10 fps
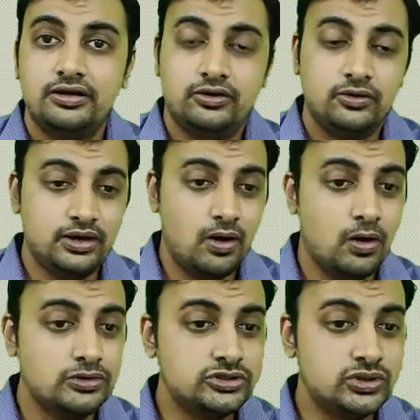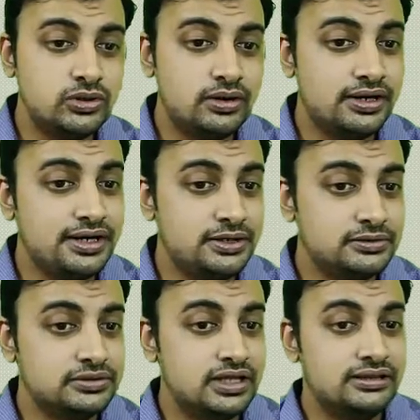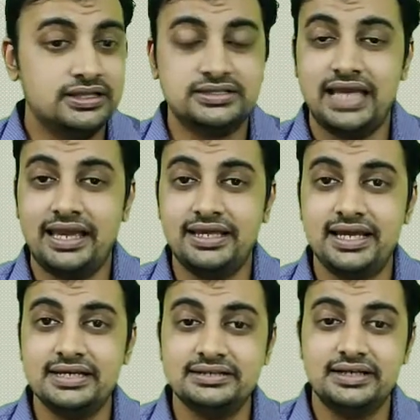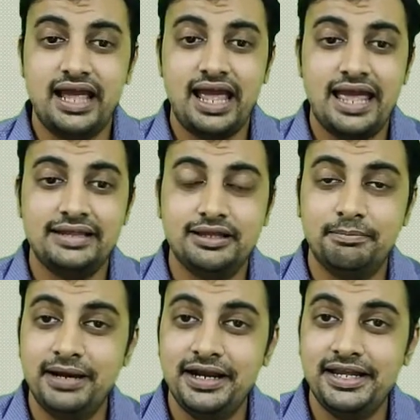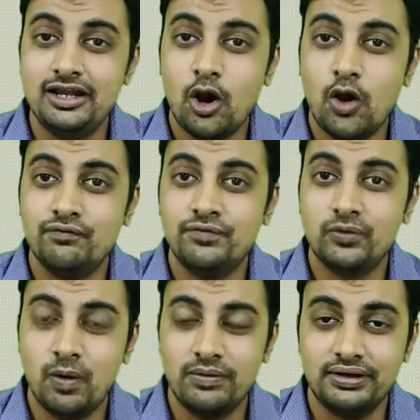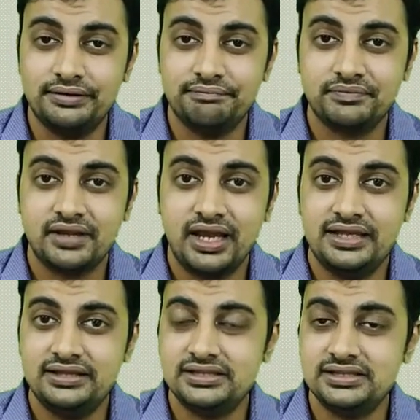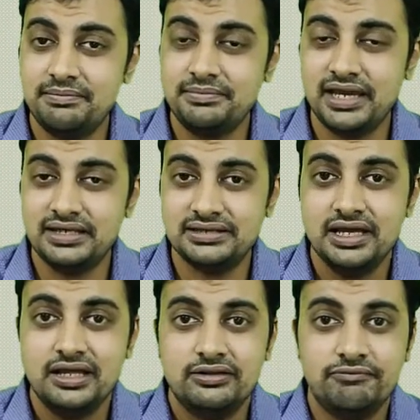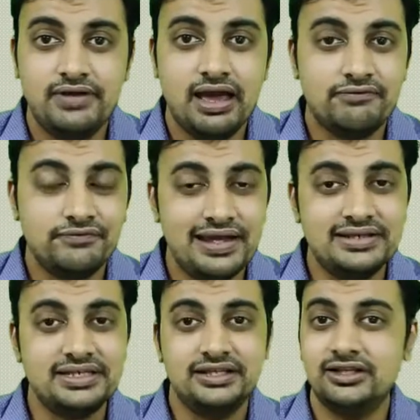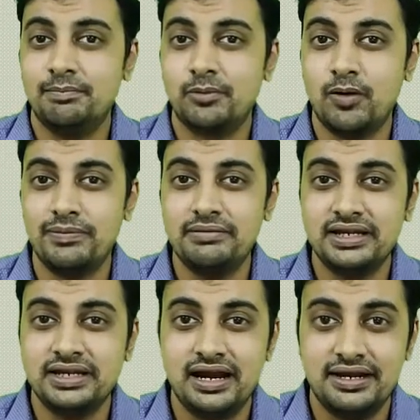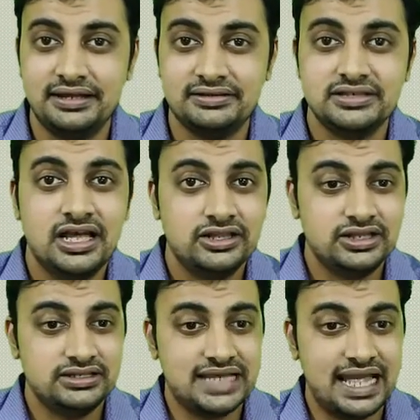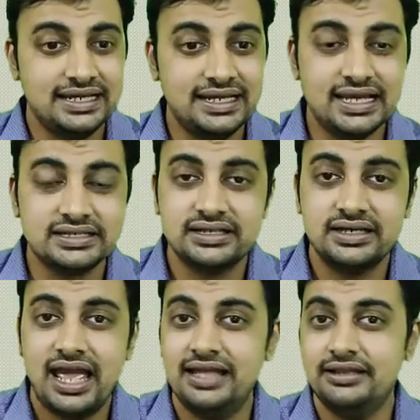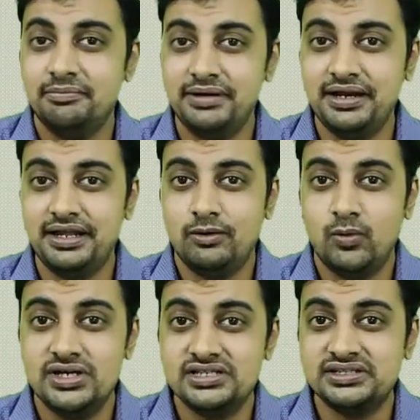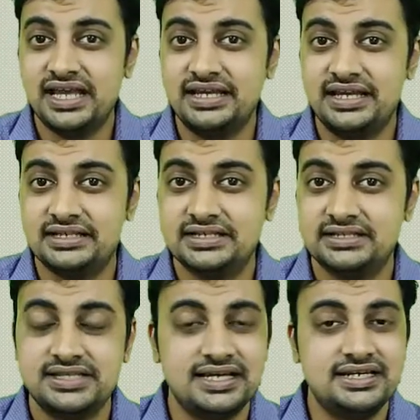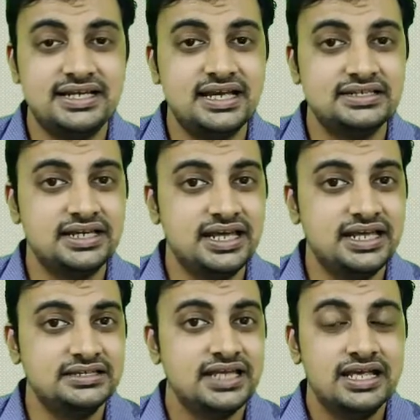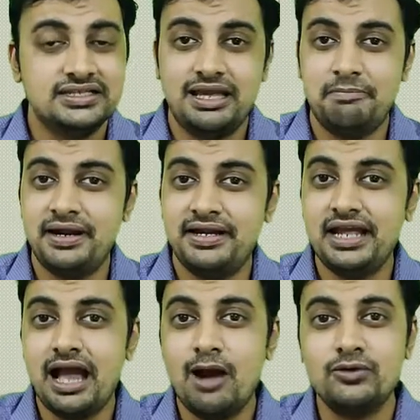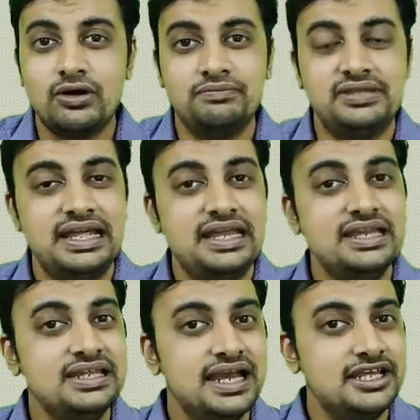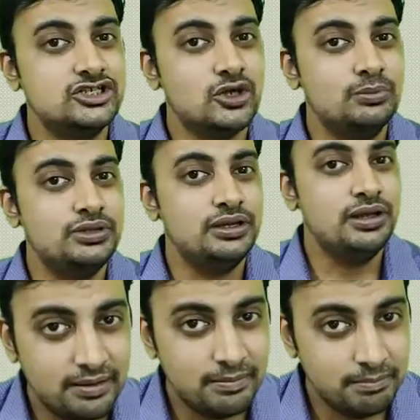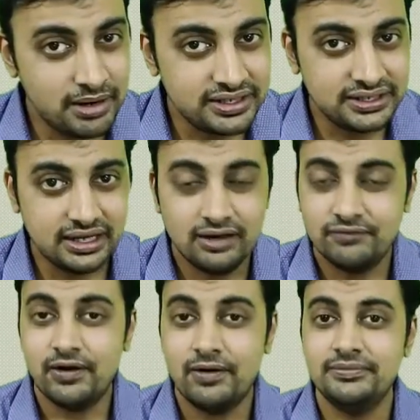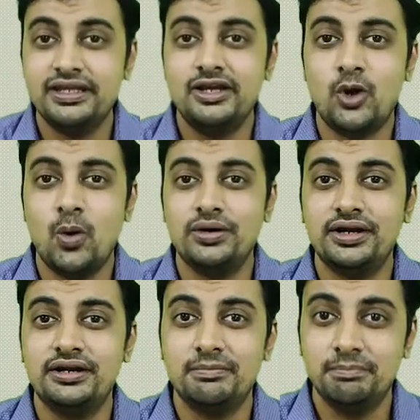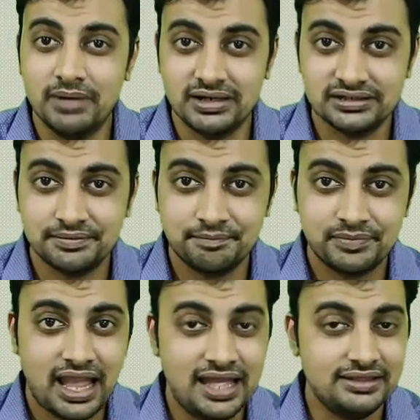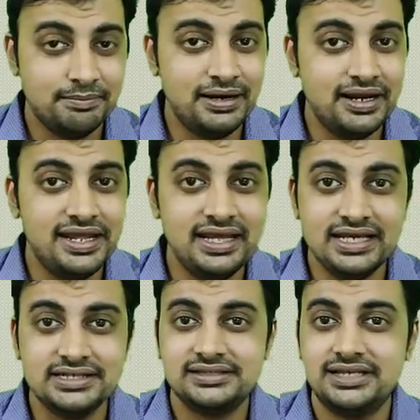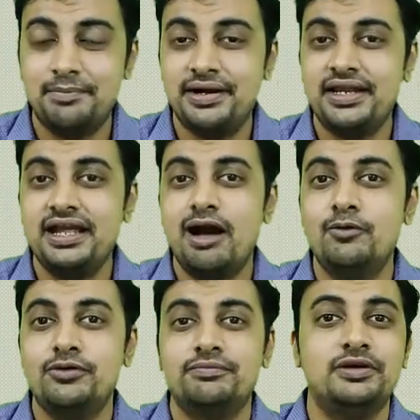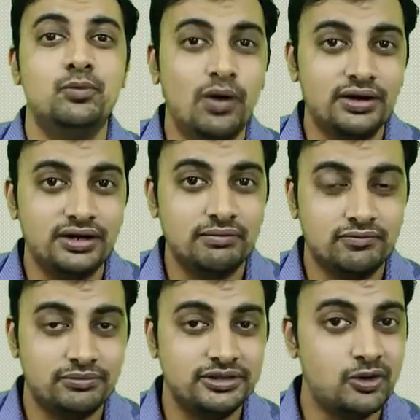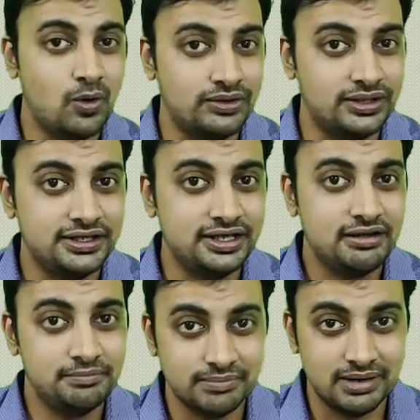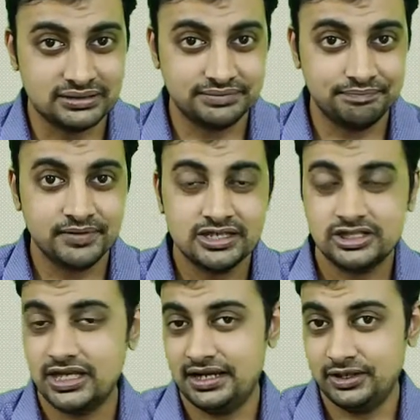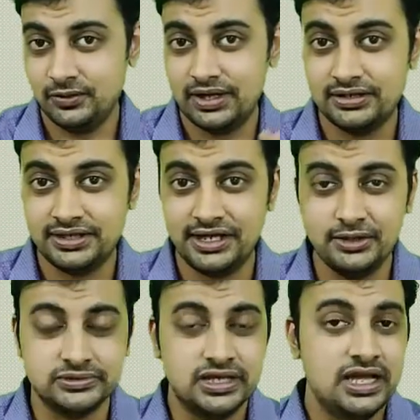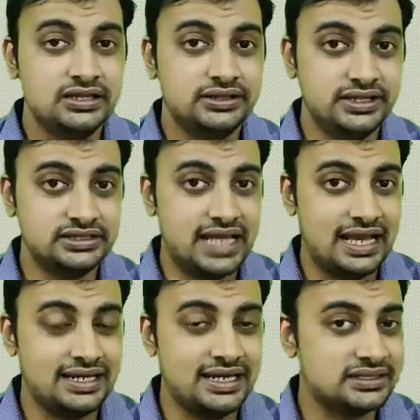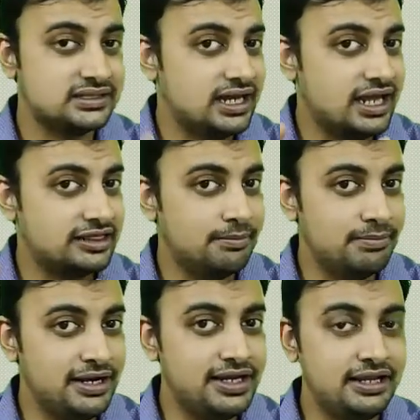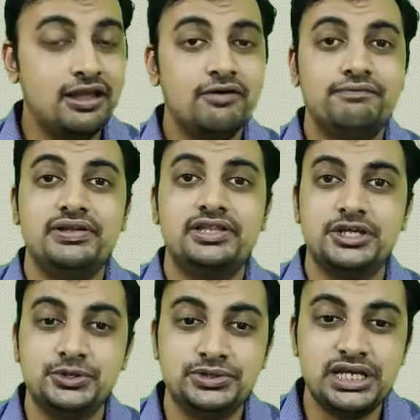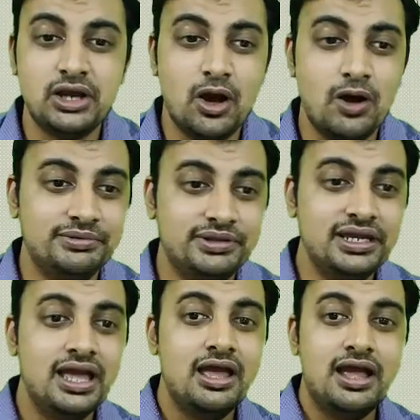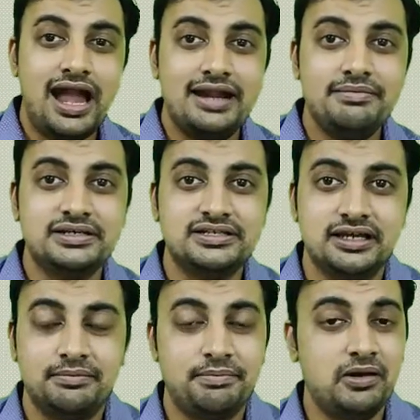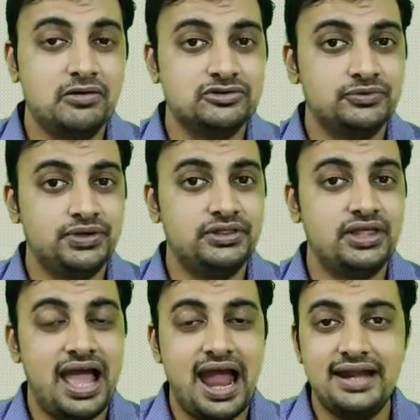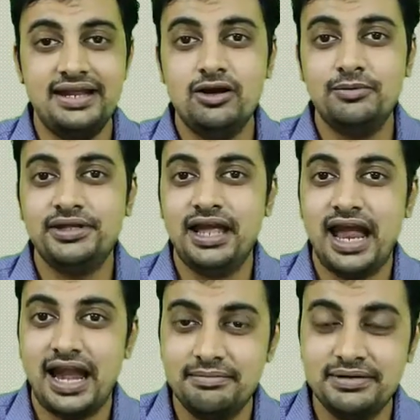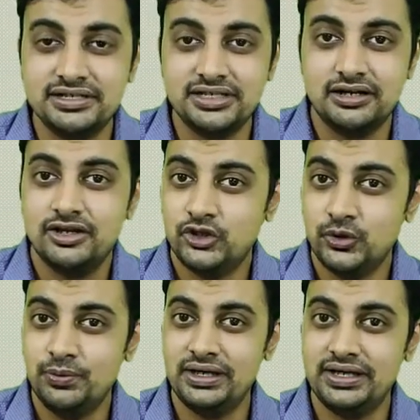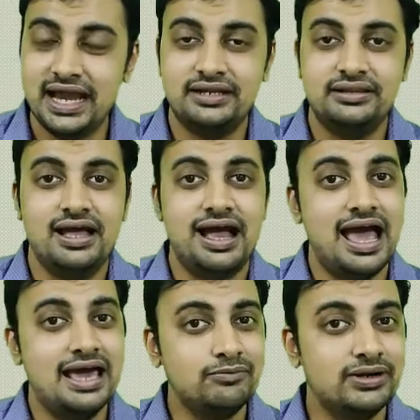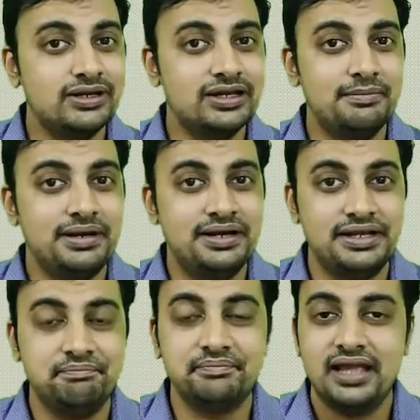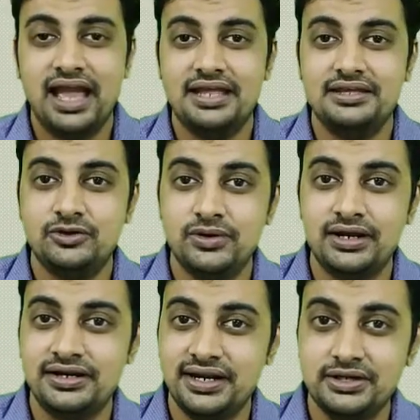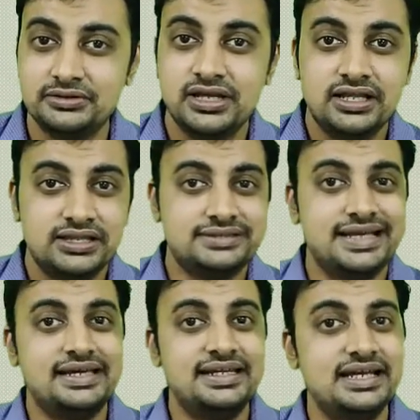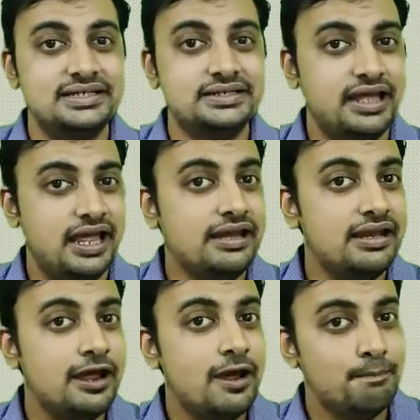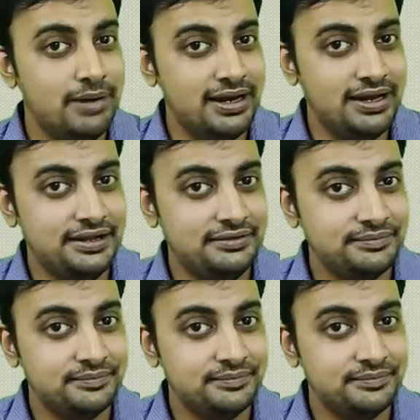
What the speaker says: you can also reduce the segregation and the bleeding of concrete. In the some case, we are facing the problem regarding the segregation and the bleeding. What is segregation? Segregation is separating out of the ingredients of the material from the concrete mass. And the bleeding is separating out of the water from the concrete mass. And you can reduce this segregation and the bleeding with using of the admixture, because with the adding of the admixture you will get the higher workability and you can reduce the segregation and bleeding.